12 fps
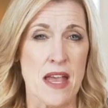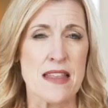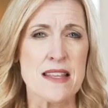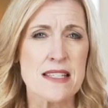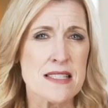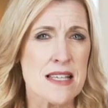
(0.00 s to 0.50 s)

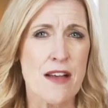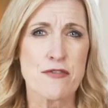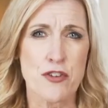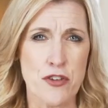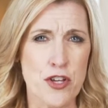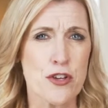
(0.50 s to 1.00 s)
And this
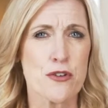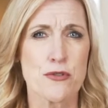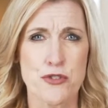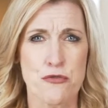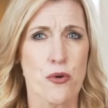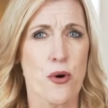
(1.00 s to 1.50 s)
left a
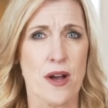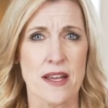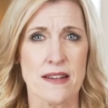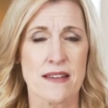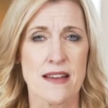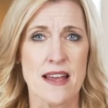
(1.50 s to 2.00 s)
huge
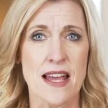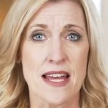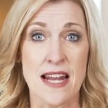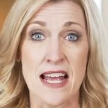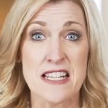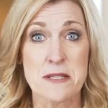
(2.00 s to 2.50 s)
void,
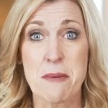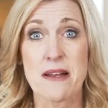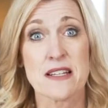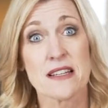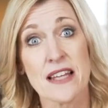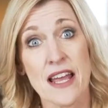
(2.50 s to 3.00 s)
and I
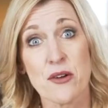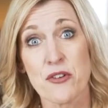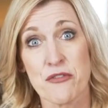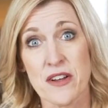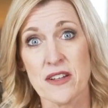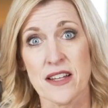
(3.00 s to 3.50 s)
expected Leo to
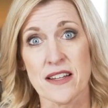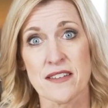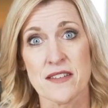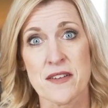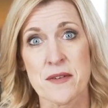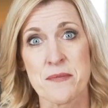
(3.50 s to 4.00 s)
fill it.
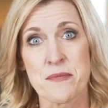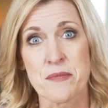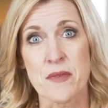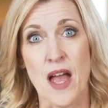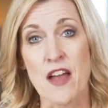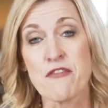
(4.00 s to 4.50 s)

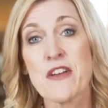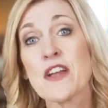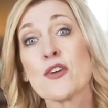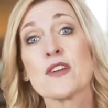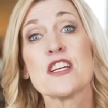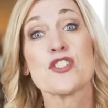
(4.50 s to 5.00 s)
I
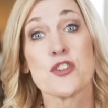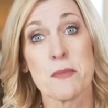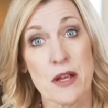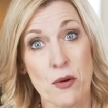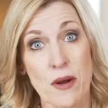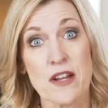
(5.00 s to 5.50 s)
figured he should
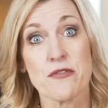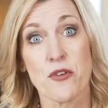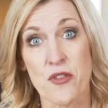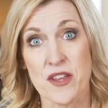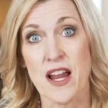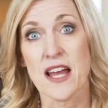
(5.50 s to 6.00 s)
be
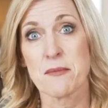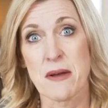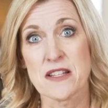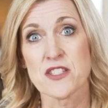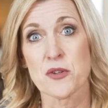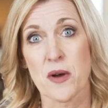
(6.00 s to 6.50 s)
grateful that I had
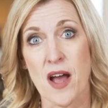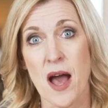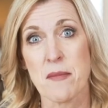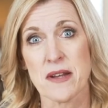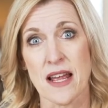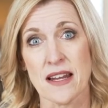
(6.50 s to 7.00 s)
been so
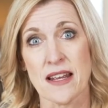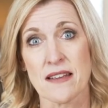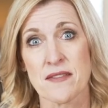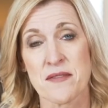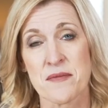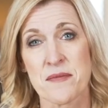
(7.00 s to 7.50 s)
accommodating.